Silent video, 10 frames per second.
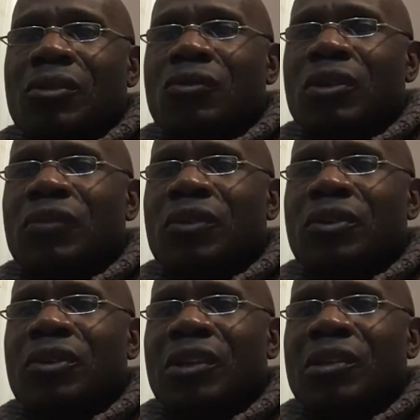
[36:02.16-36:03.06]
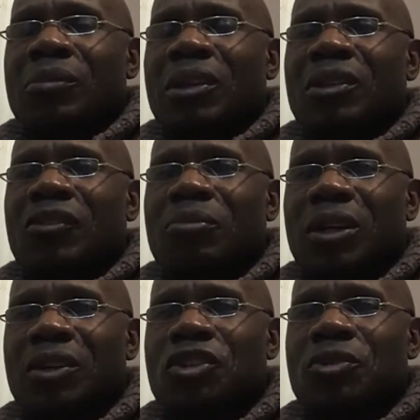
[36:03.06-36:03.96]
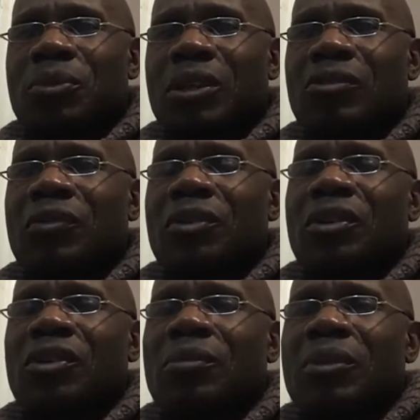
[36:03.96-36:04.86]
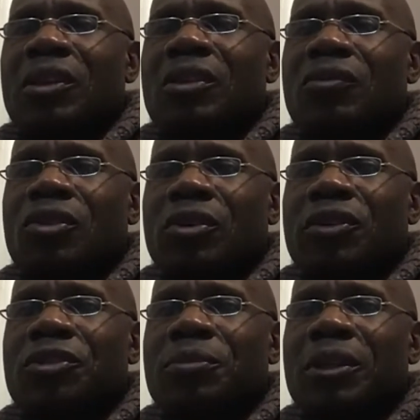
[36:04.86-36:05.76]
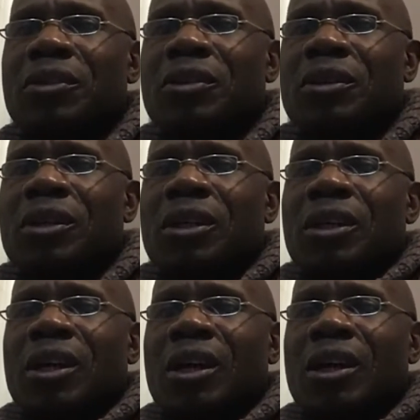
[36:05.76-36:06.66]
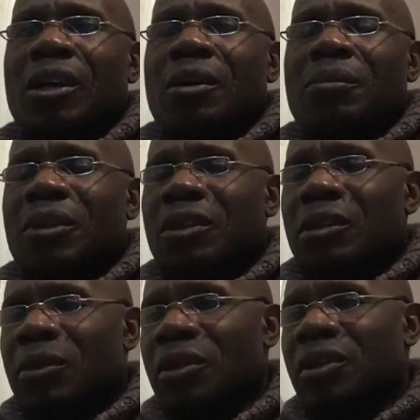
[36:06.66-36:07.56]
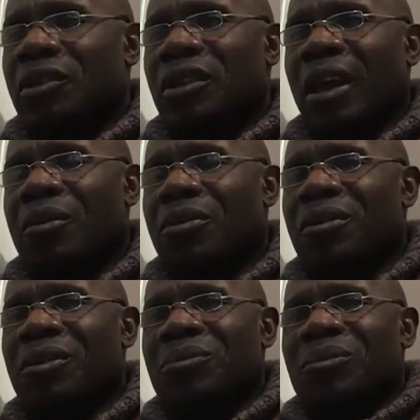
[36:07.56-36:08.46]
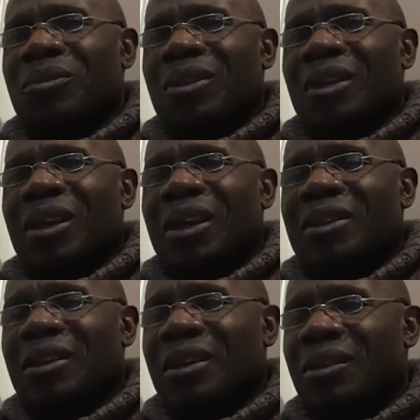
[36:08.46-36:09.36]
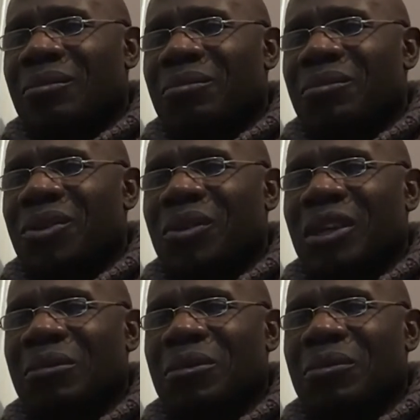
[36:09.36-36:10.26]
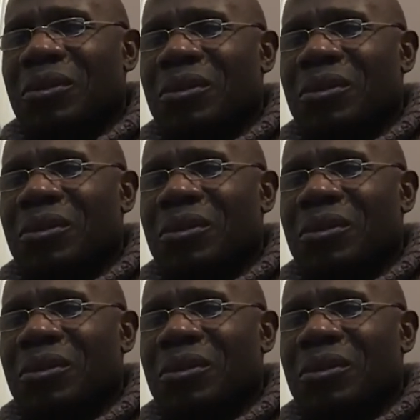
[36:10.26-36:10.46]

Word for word: rivers as a means of punishment, rivers as a means of nourishment um, in the American South. And um, so I came up